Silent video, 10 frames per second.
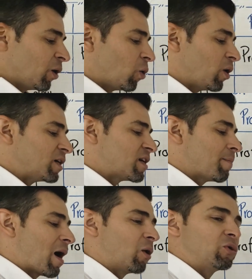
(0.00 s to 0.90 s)
Who is
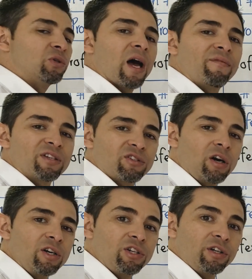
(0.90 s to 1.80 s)
about to have a
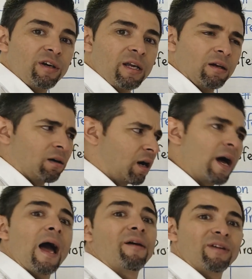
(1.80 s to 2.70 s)
surgery.
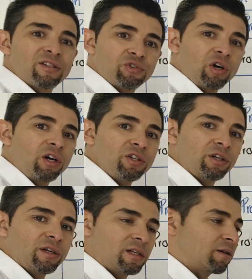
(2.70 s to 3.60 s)
I have a
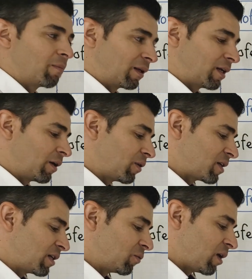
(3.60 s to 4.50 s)
surgery. Sí, va a tener
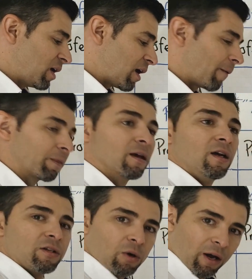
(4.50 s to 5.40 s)
una cirugía.
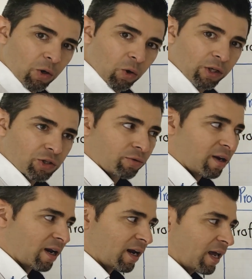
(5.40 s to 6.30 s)
So I'm going to read it